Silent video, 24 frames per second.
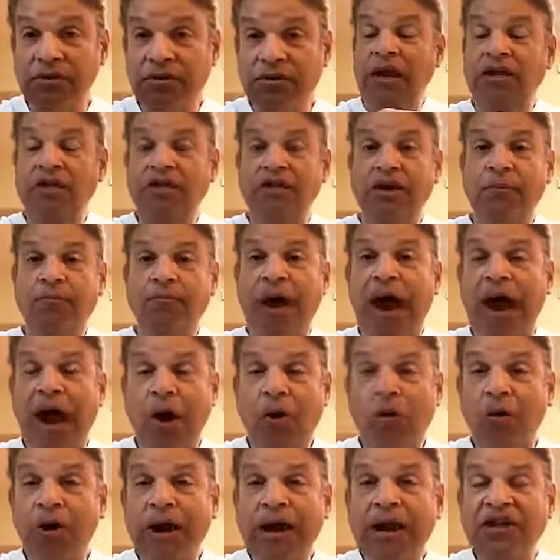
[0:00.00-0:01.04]
It has a
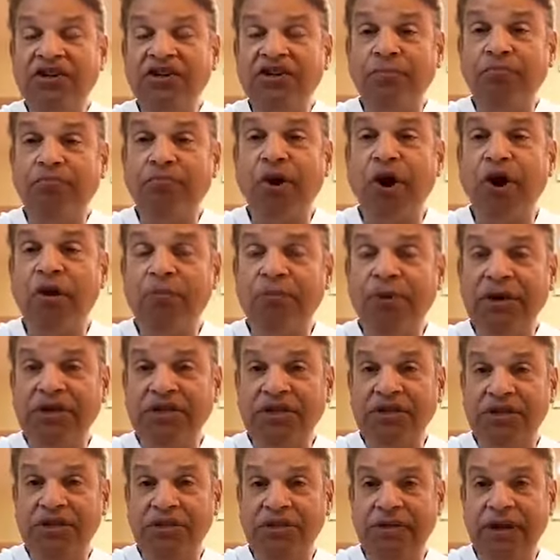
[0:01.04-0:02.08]
power, it has a
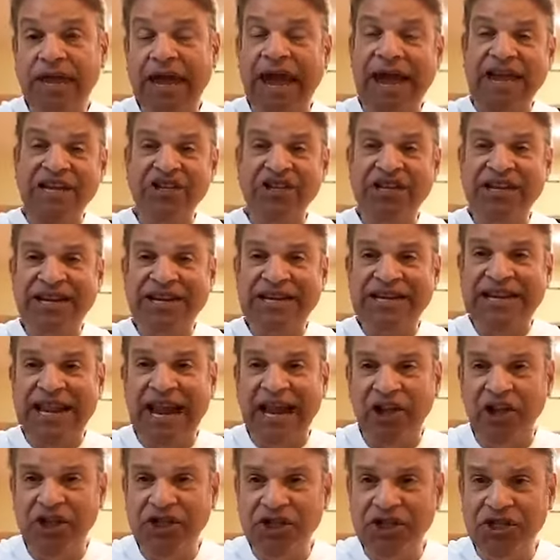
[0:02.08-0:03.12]
purpose, it has an
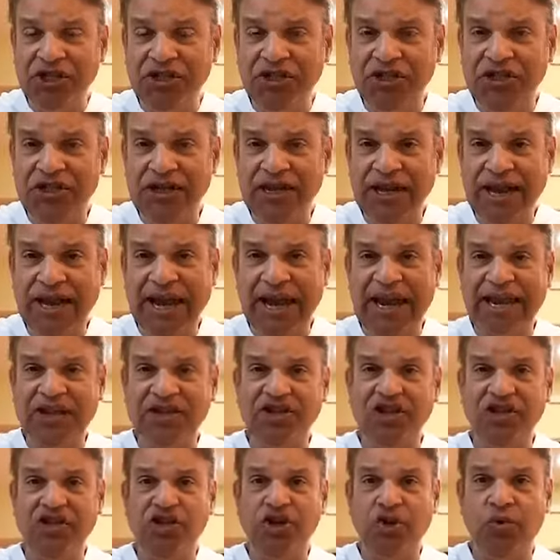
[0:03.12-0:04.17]
intelligence, it
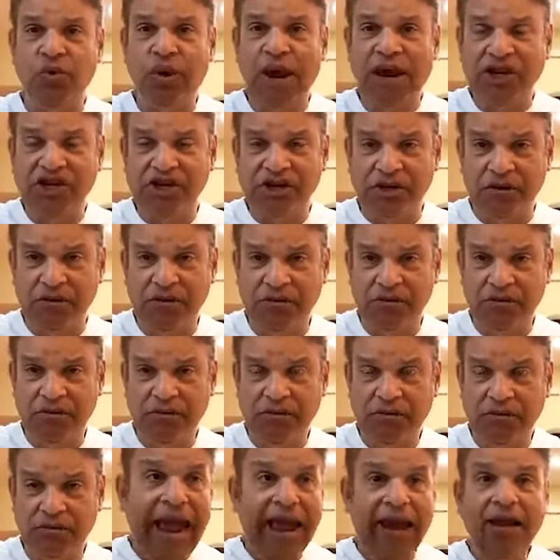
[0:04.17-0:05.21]
has a direction,
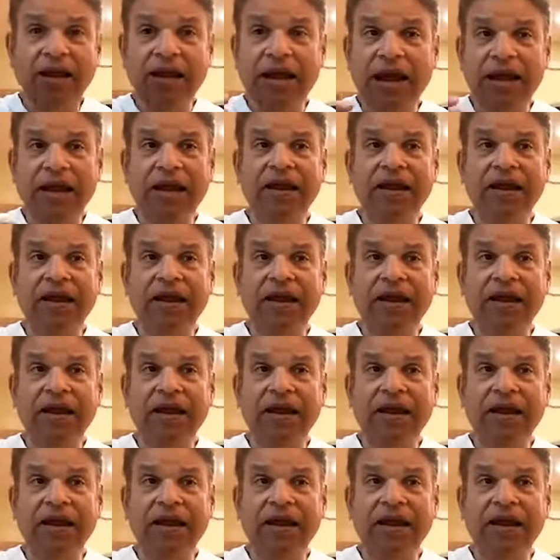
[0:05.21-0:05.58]
and